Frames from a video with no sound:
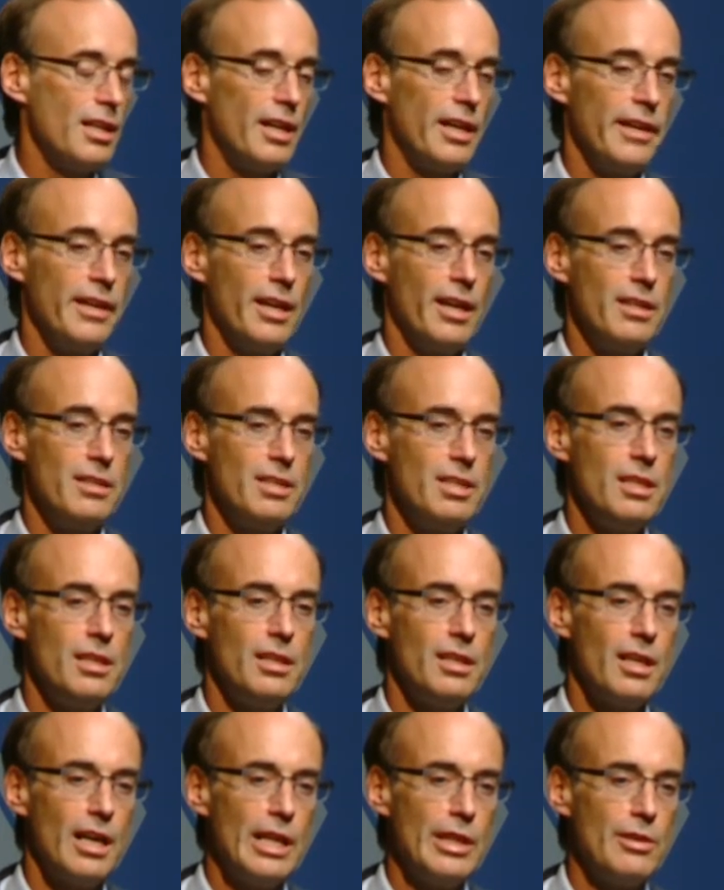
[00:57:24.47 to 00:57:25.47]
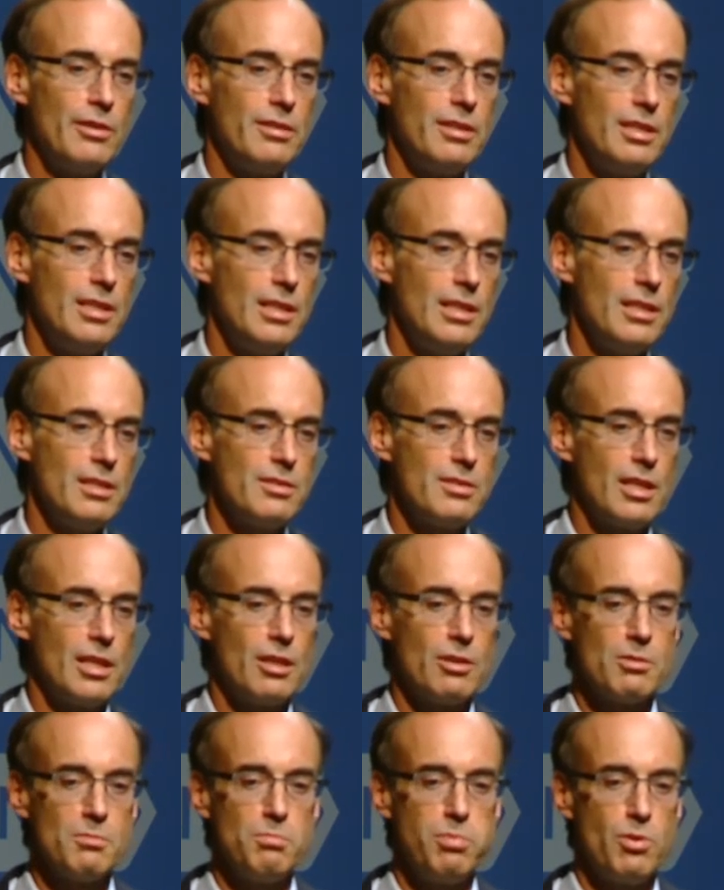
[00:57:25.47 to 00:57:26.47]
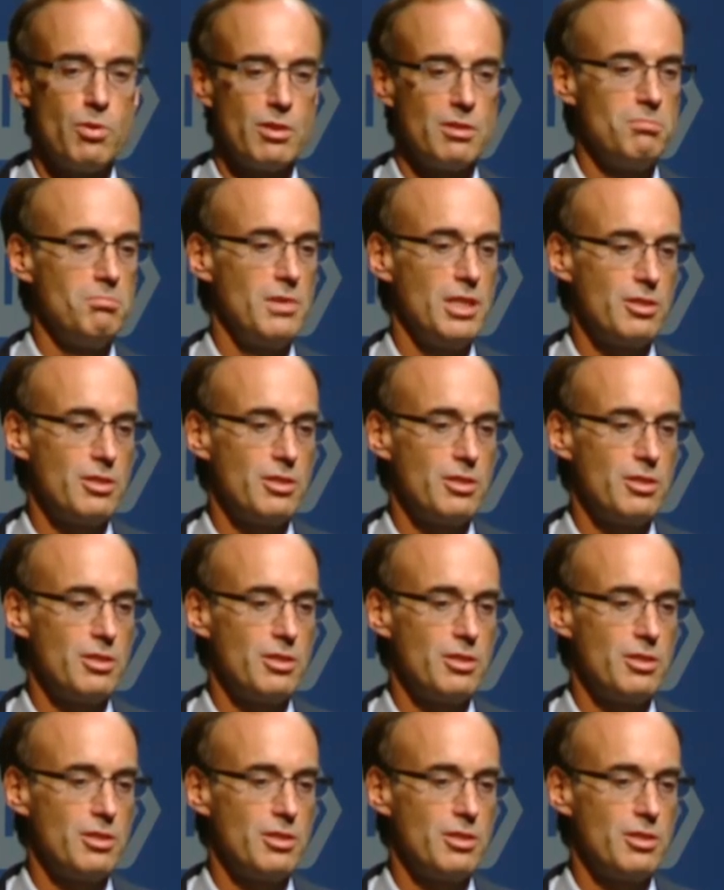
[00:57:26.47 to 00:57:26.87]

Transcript: I, I think other things that are important